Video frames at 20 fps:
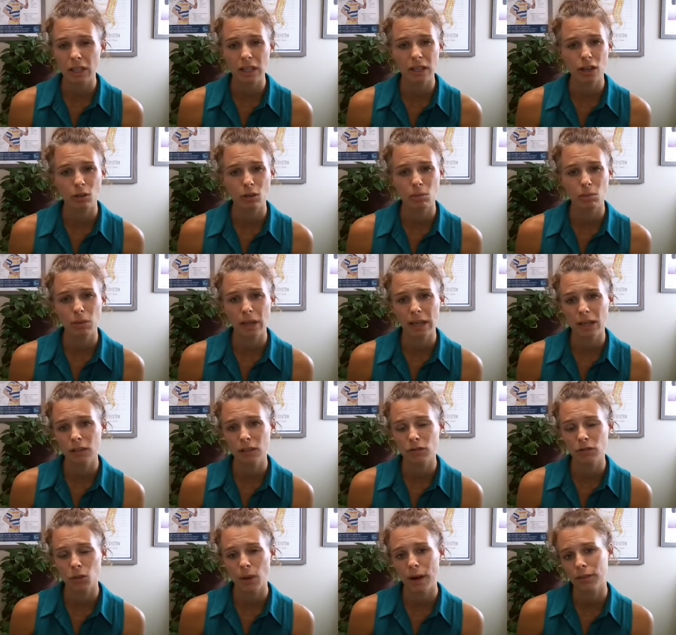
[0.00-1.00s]
and there are plenty
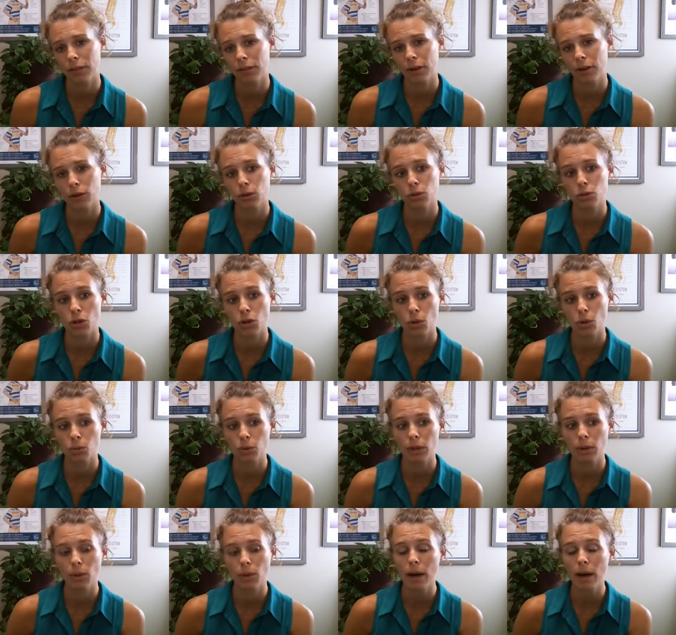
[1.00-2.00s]
of you out there who don't
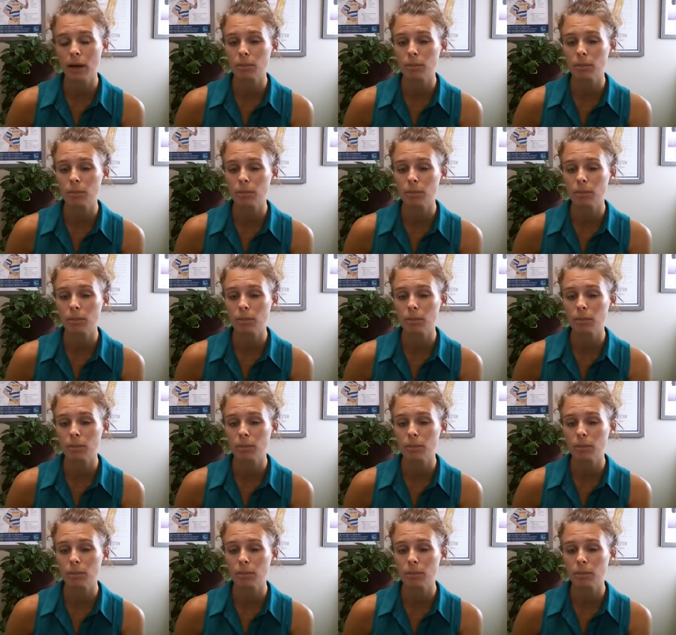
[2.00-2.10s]
really want